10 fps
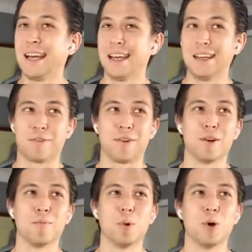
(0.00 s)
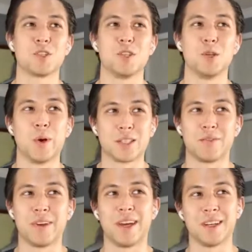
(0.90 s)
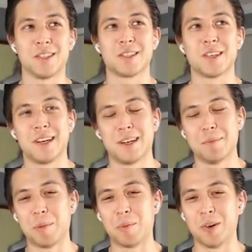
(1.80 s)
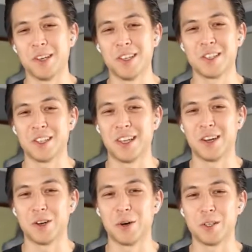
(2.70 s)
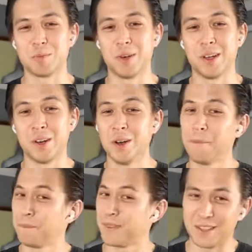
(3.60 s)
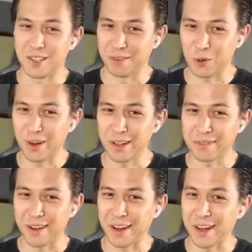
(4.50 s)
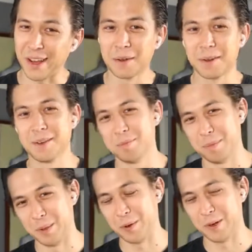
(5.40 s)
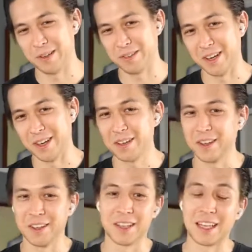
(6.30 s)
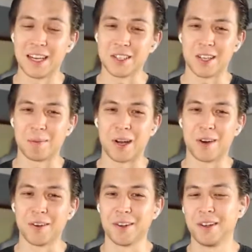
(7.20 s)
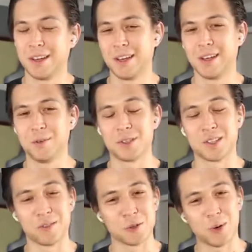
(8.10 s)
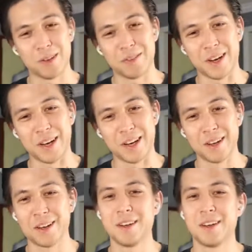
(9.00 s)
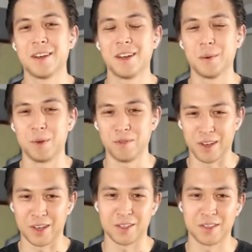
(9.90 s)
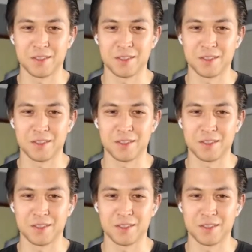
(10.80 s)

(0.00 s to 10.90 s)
for most US fans memories, it had always been tough to qualify, but we qualified. And then last time out, it was tough to qualify and we failed.